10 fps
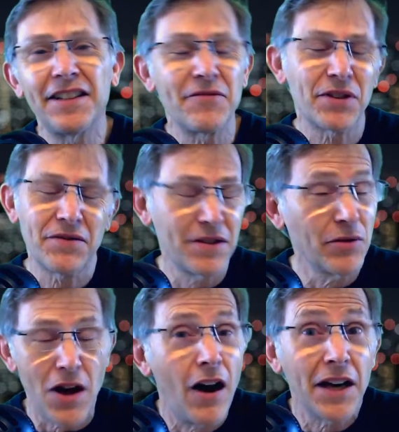It was
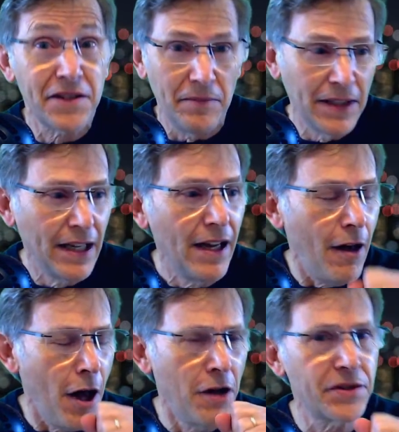awesome.
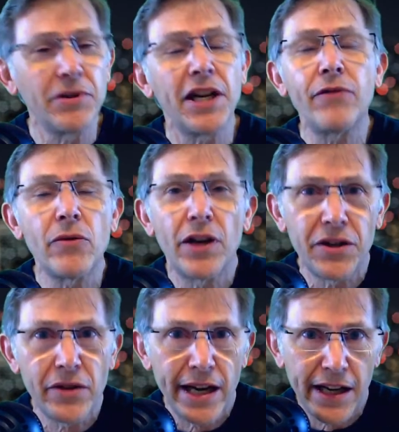So we definitely want to
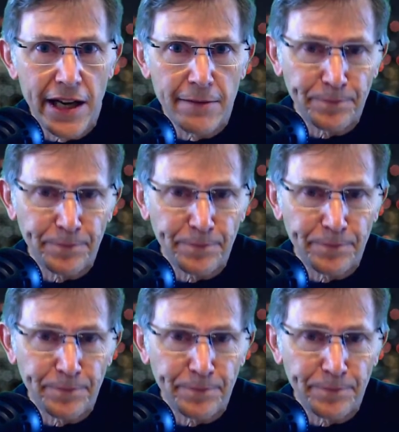do that again.